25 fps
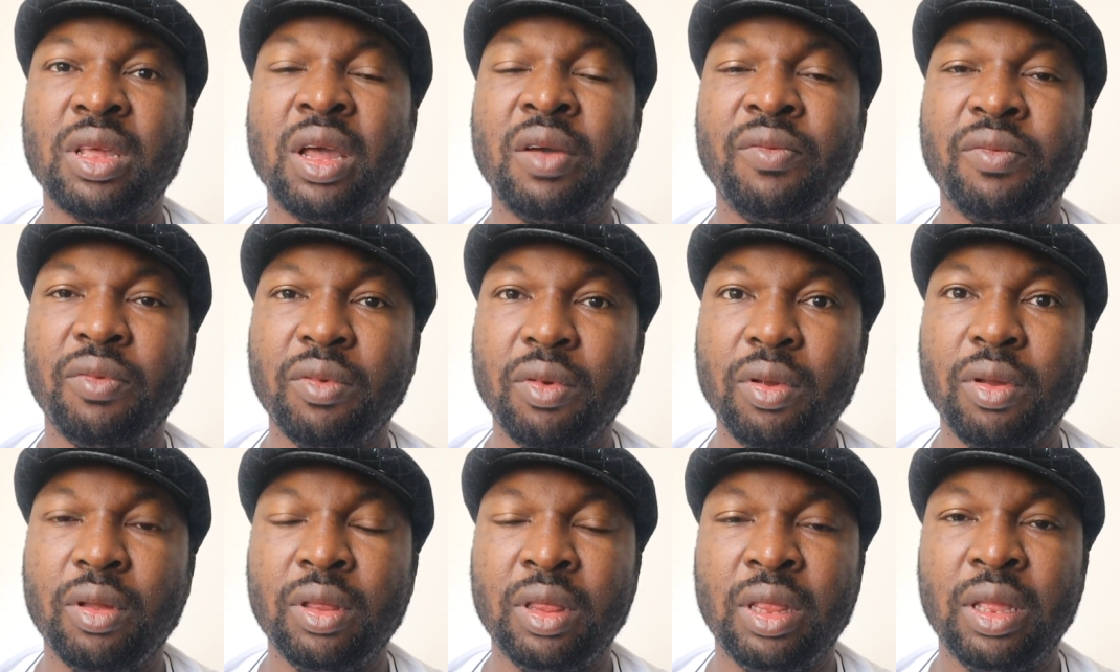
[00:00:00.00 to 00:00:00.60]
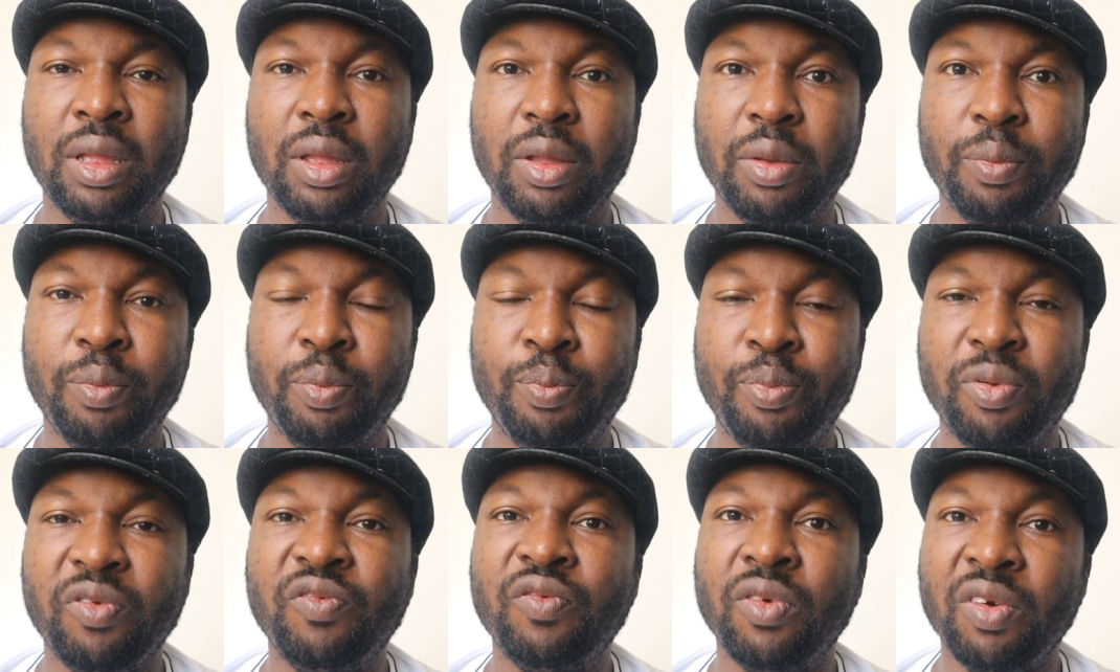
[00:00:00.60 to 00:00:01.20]
have the
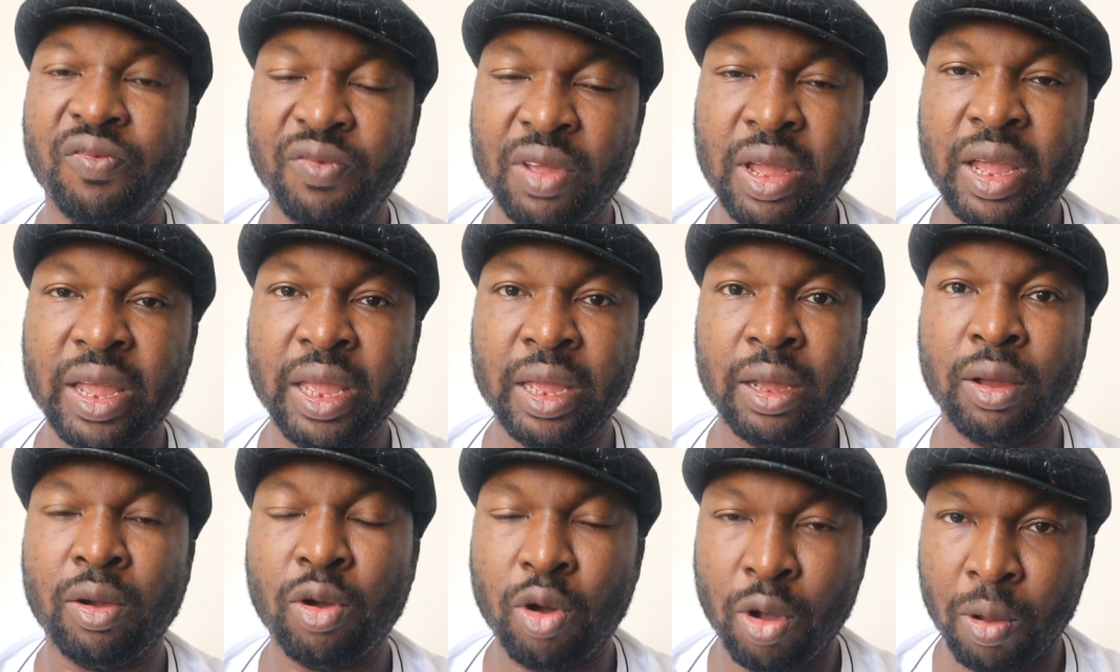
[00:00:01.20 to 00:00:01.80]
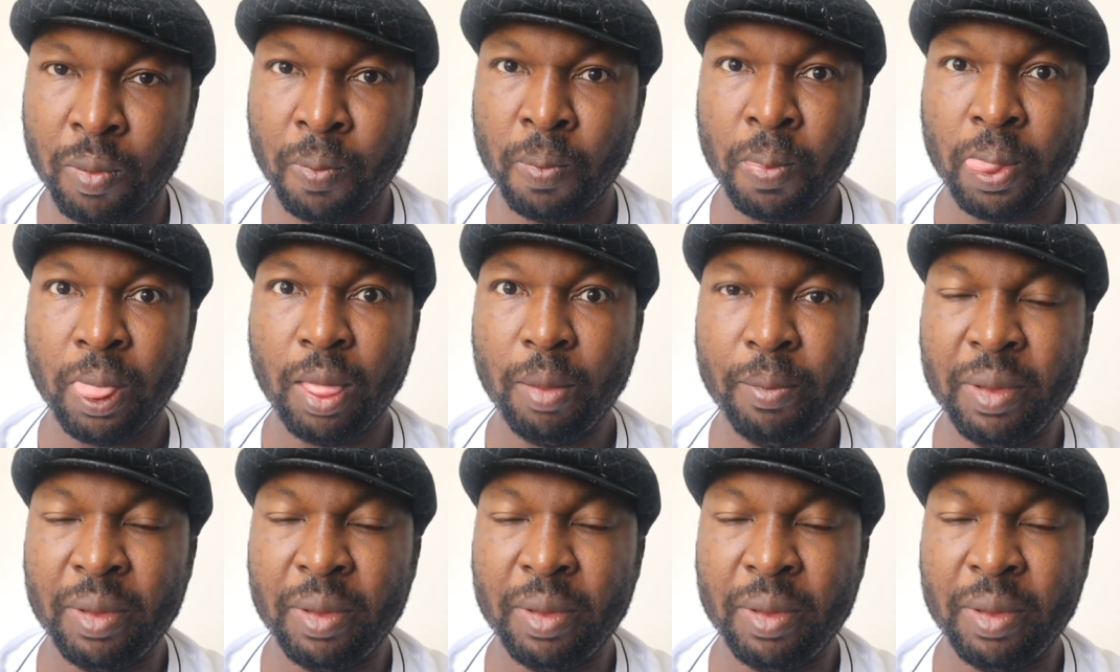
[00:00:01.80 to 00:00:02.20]
proof of your income.